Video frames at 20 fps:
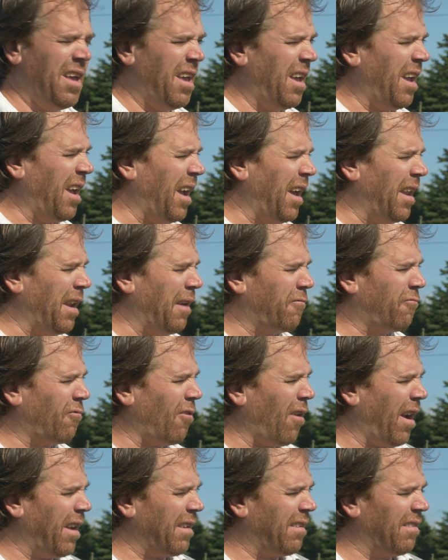and I've
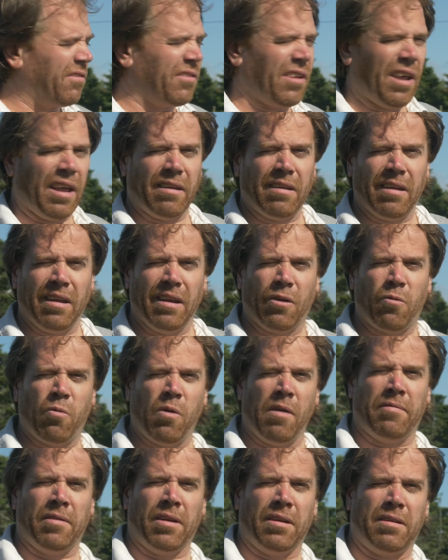tried to set an
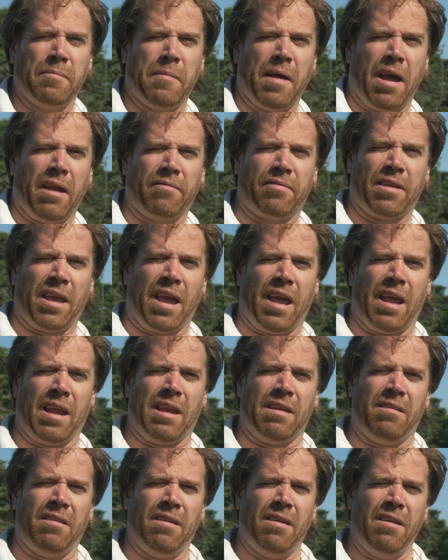equivalent amount of
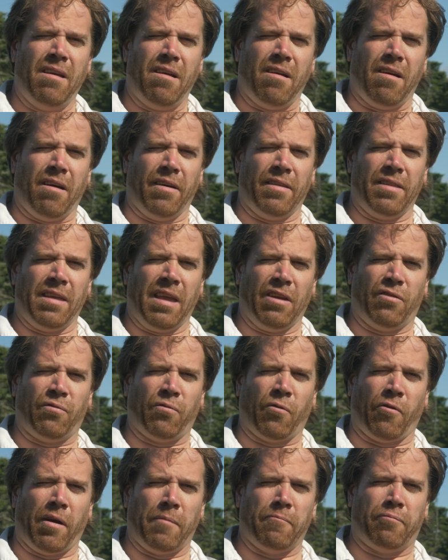gain on the
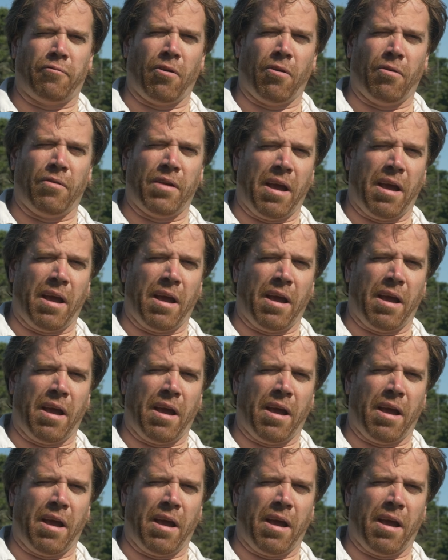H4N Pro.